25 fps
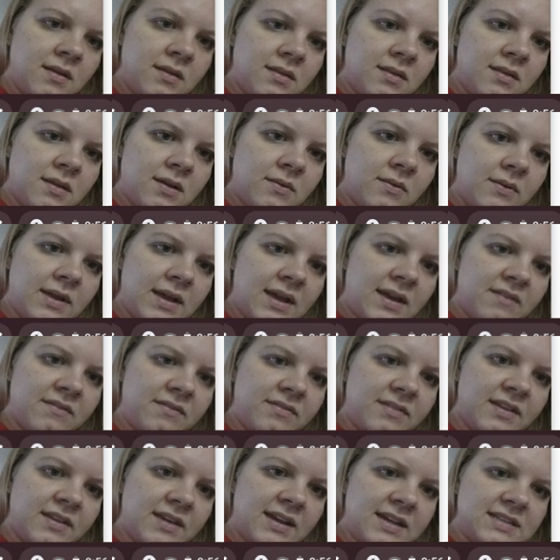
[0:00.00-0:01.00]
Then we
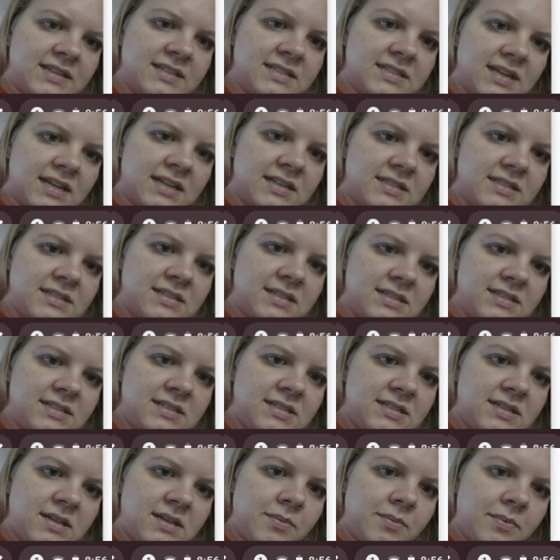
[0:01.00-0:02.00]
have the
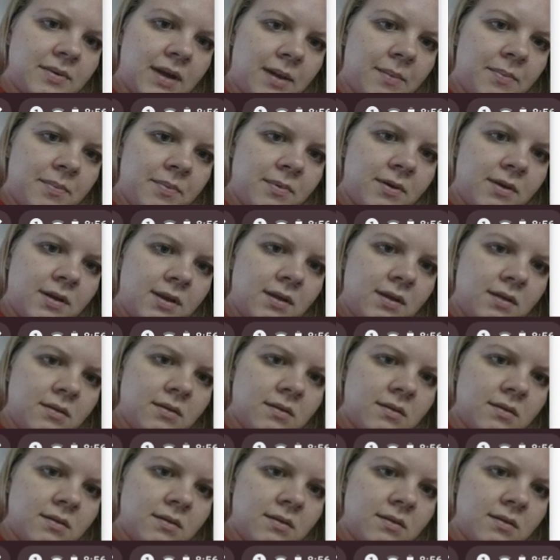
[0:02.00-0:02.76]
identity property.